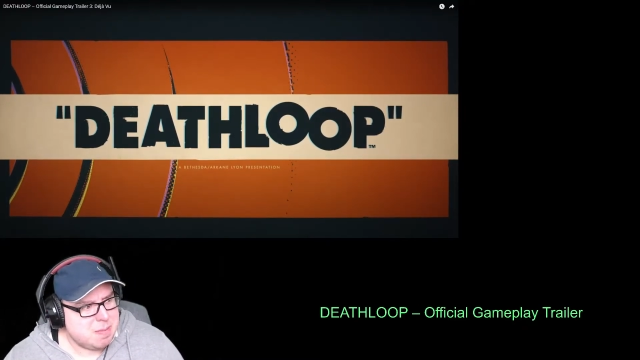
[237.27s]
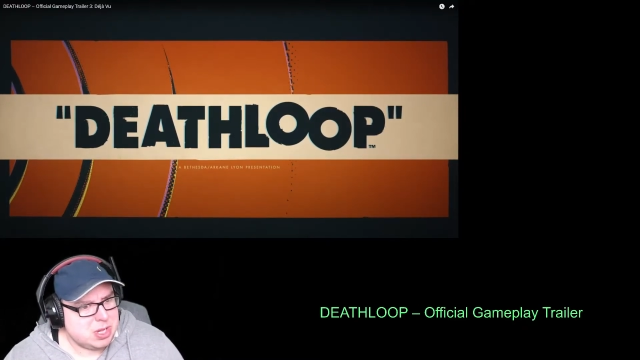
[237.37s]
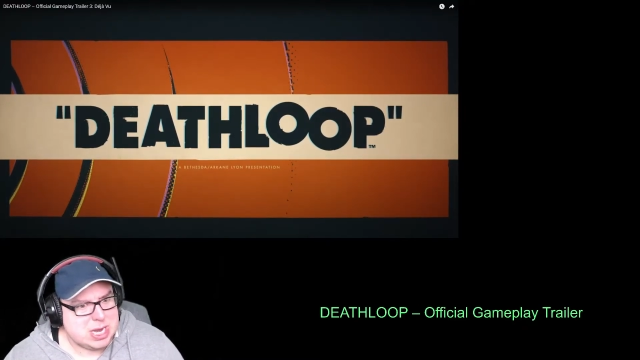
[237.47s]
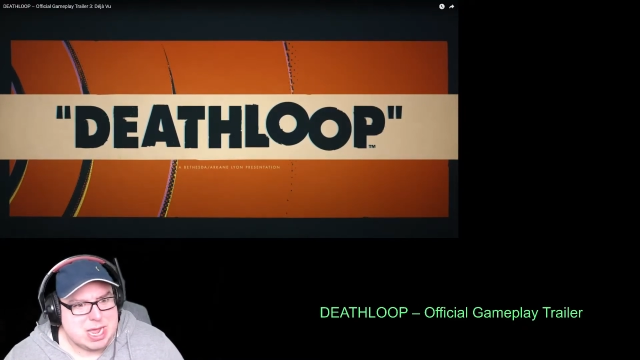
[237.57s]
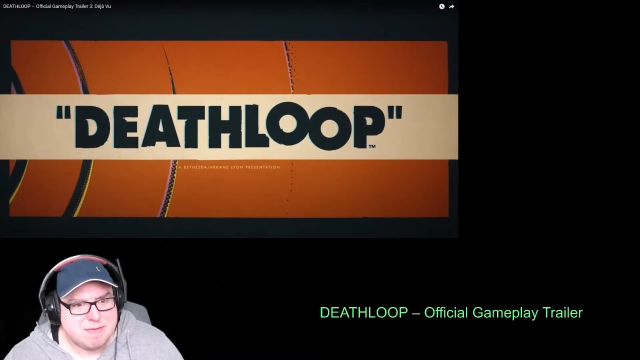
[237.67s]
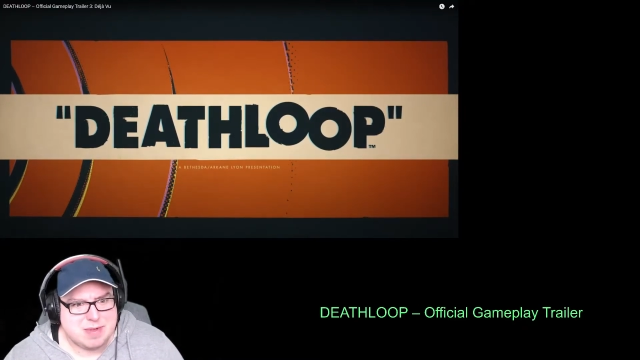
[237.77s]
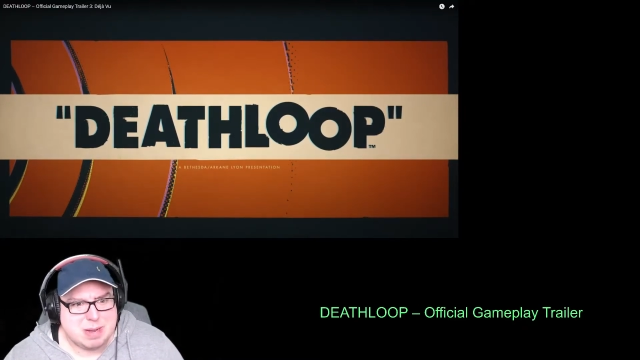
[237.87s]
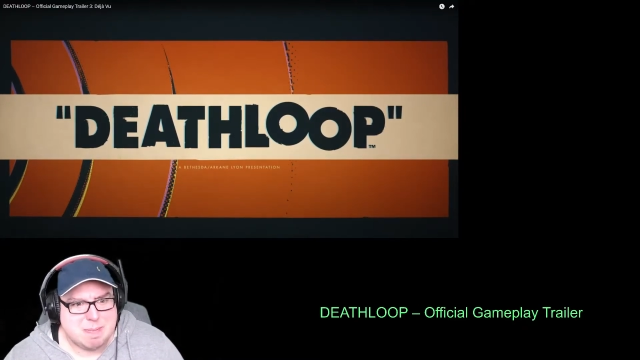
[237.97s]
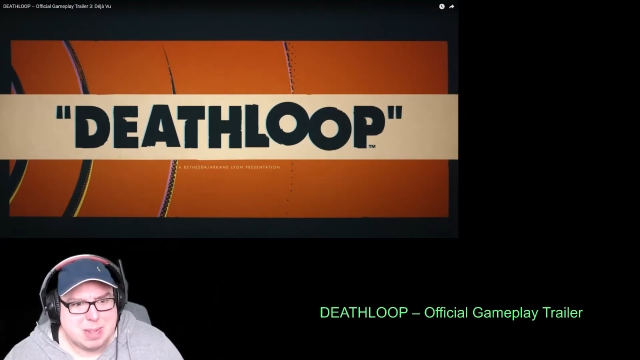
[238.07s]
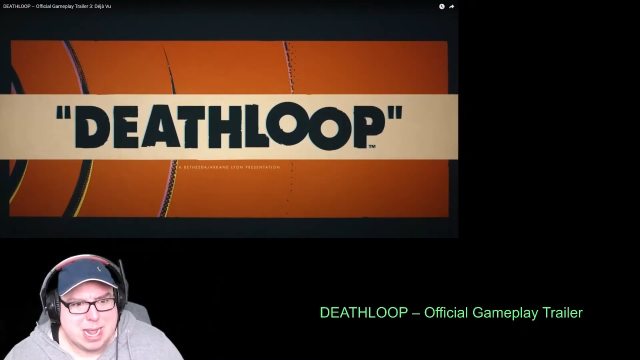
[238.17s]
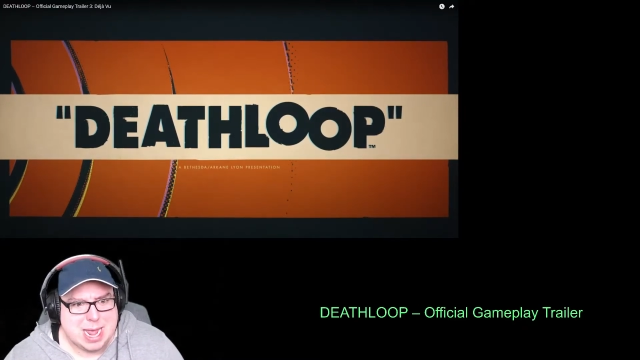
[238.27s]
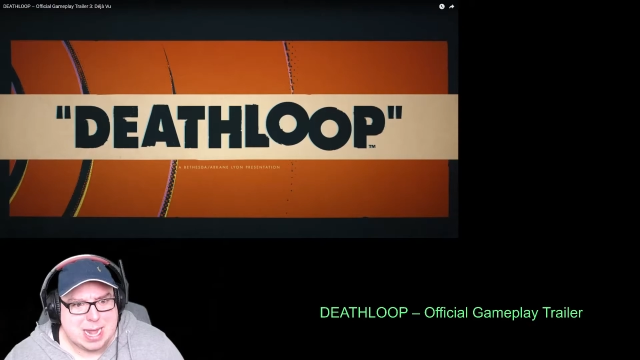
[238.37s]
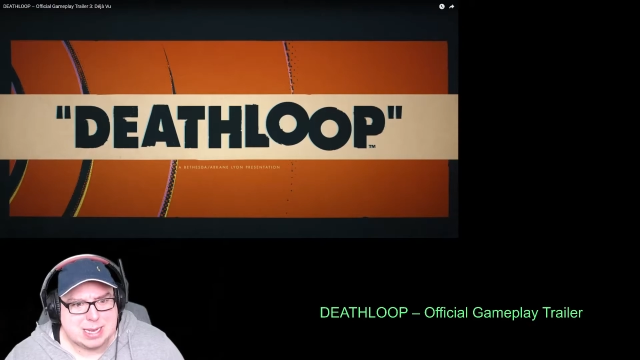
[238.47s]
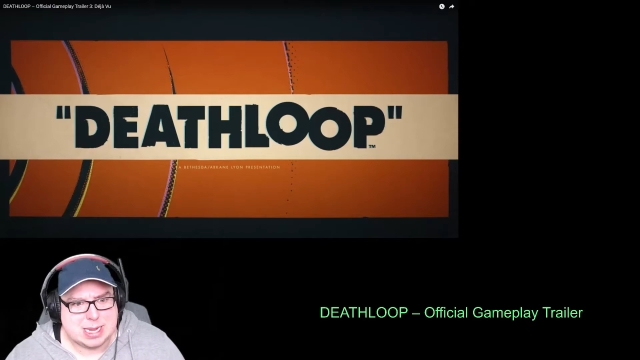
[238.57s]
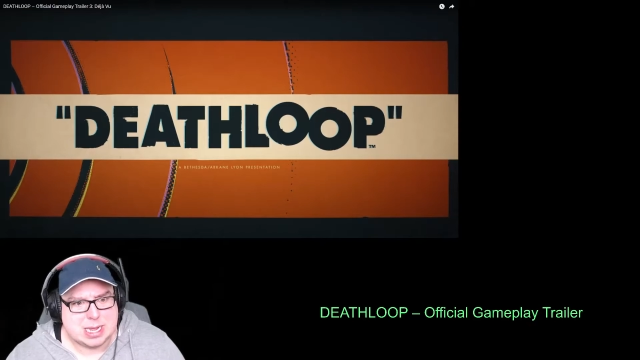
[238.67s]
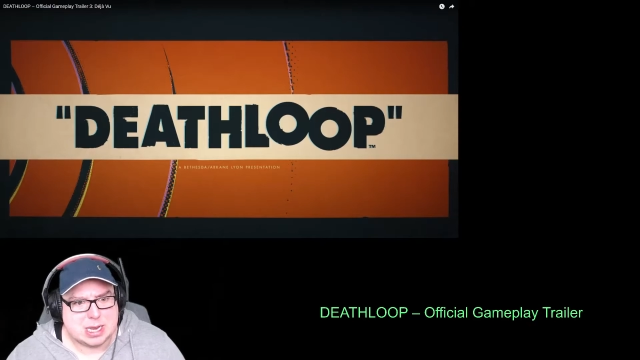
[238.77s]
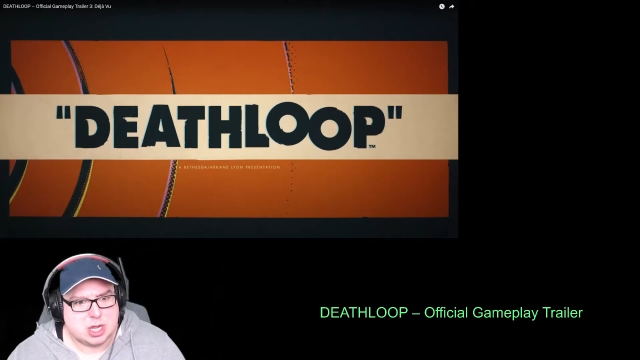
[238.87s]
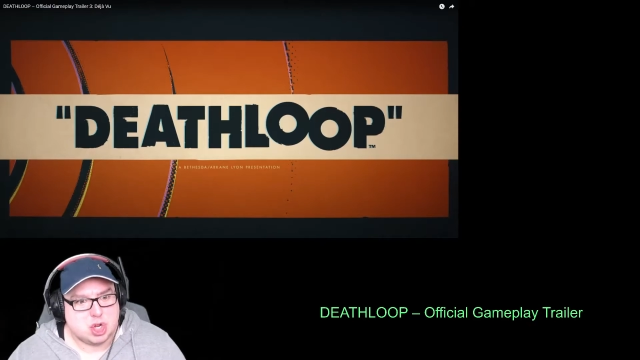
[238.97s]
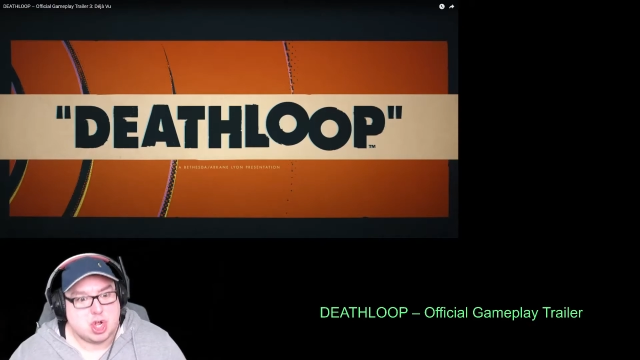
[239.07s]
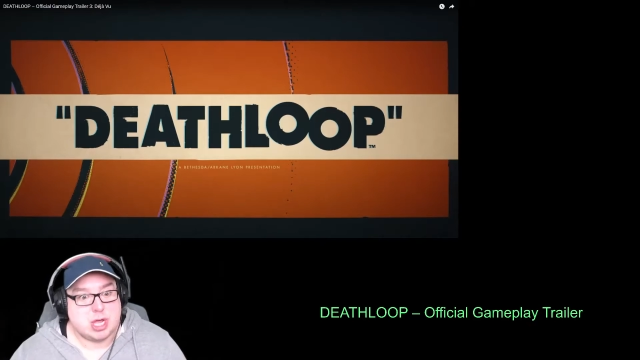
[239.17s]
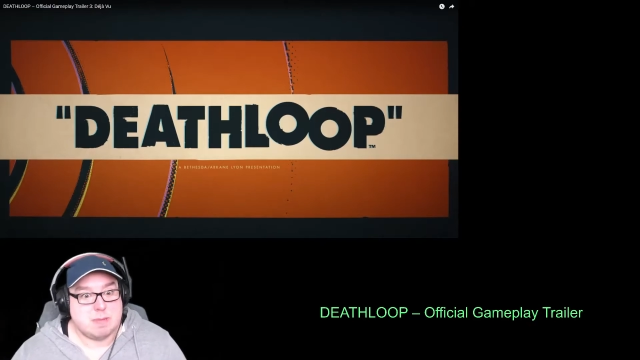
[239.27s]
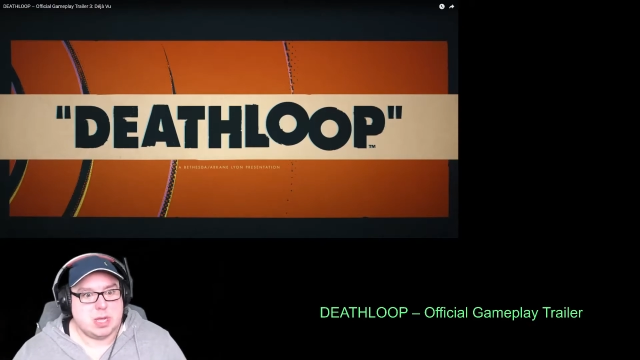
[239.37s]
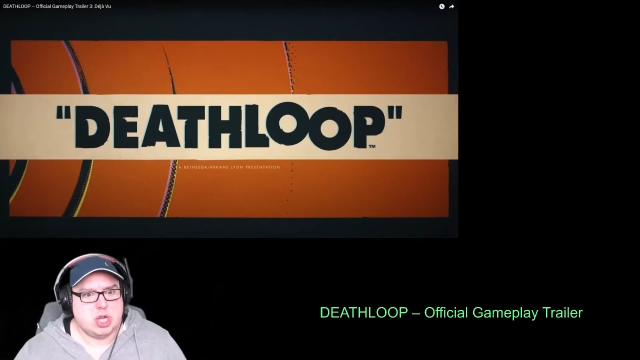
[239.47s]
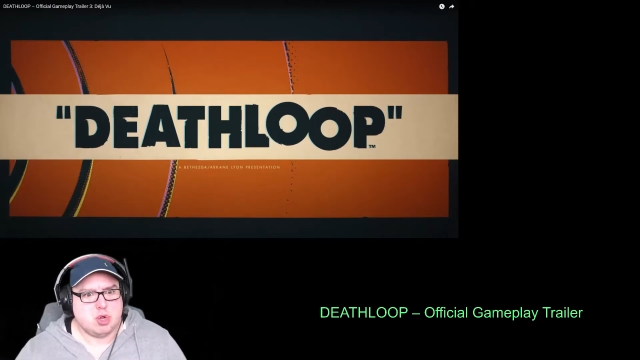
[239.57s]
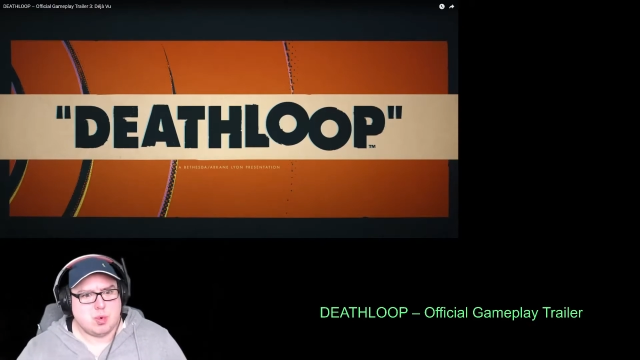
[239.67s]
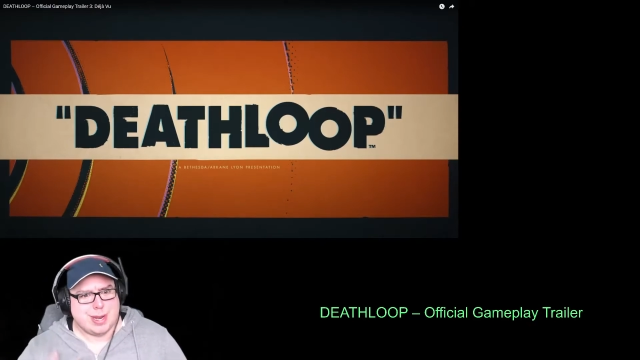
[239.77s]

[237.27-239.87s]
Bloody effing and blinding. You don't hate me doing